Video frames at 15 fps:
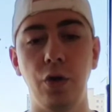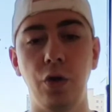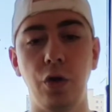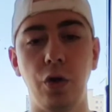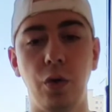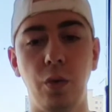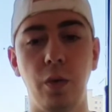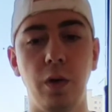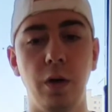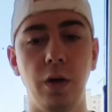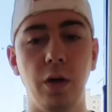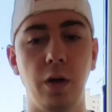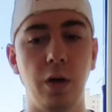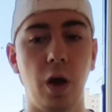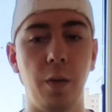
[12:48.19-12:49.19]
to
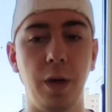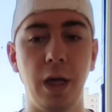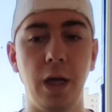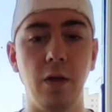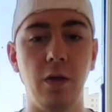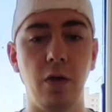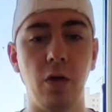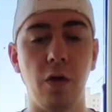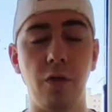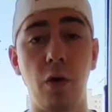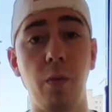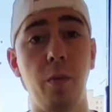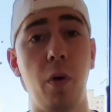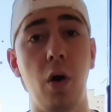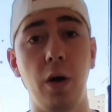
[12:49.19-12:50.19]
going into
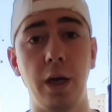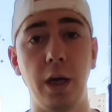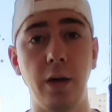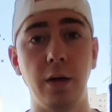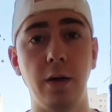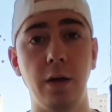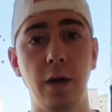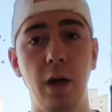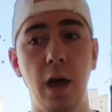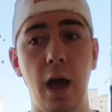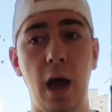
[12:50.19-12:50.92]
your own pocket